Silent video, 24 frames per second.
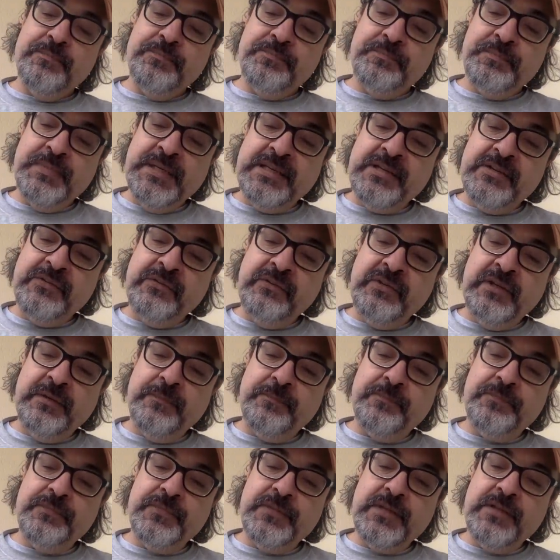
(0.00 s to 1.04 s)
Because,
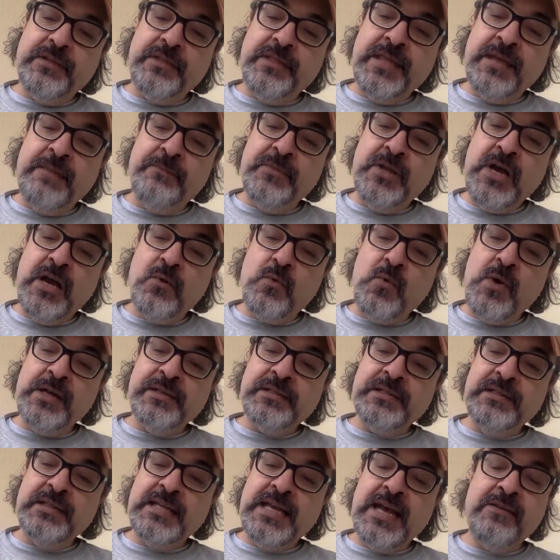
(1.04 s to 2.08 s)
them not
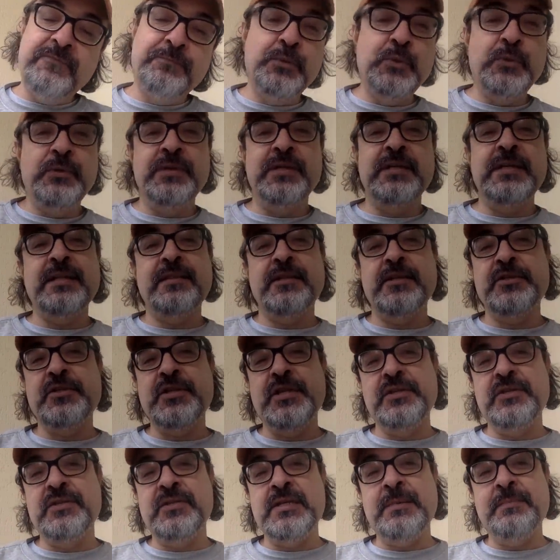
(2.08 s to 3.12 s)
wanting to have Putin at the
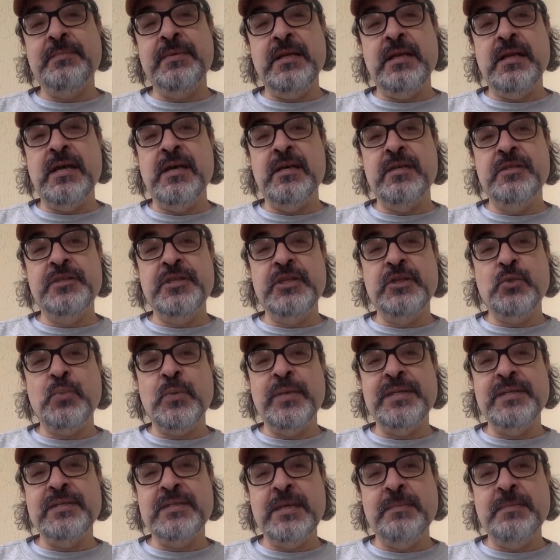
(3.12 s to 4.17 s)

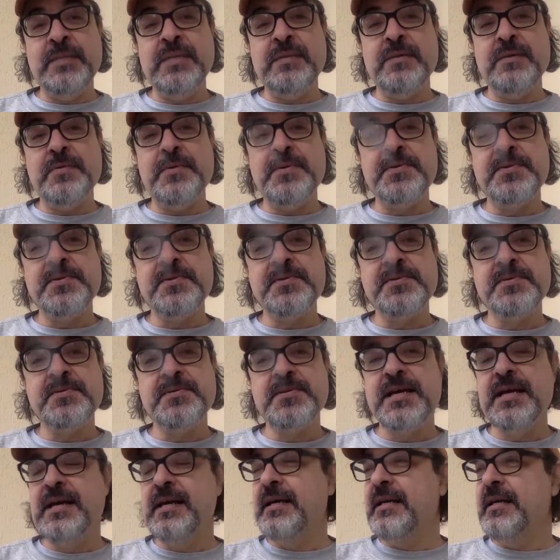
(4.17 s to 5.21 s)
G20 summit
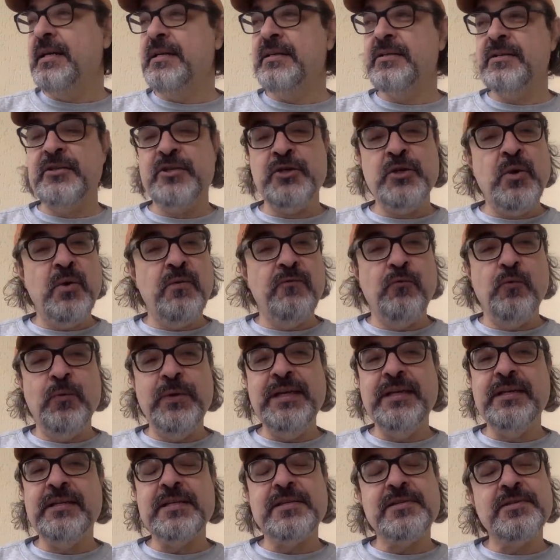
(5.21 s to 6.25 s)
is a show of
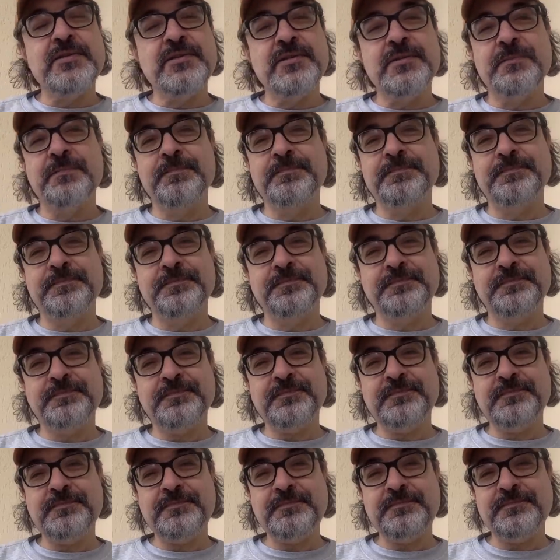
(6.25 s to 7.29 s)
weakness.
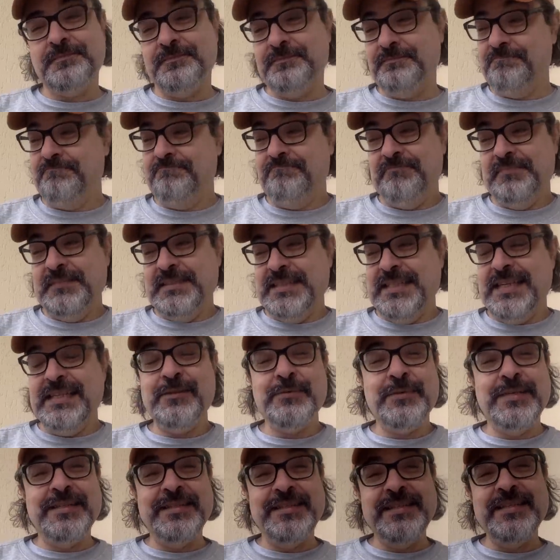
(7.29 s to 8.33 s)
And that's
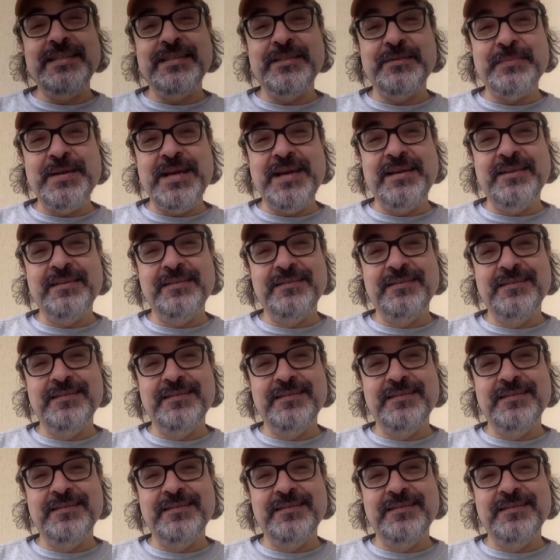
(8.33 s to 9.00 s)
what it is, man.